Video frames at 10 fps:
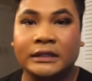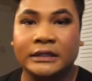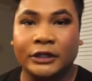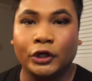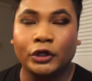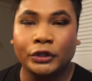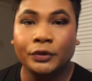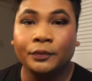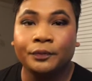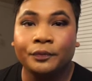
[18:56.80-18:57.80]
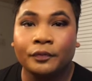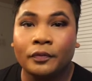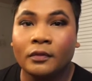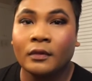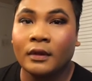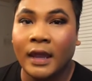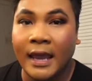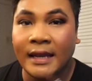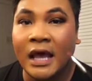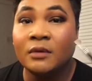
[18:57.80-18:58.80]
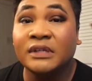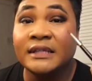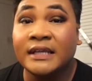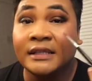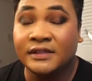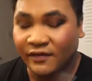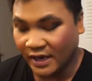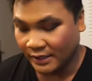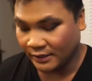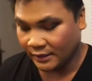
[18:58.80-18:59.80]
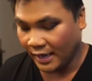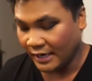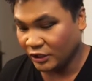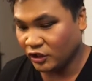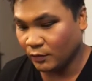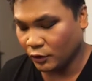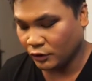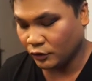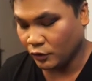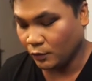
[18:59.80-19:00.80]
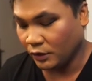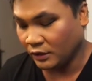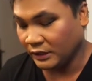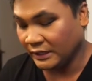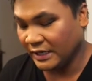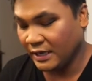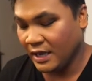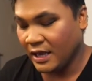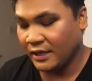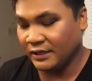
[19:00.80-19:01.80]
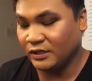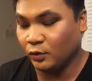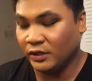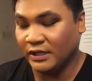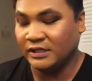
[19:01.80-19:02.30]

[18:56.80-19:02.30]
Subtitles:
glitter glue. And it helps intensify any shimmers you put on the lid. This one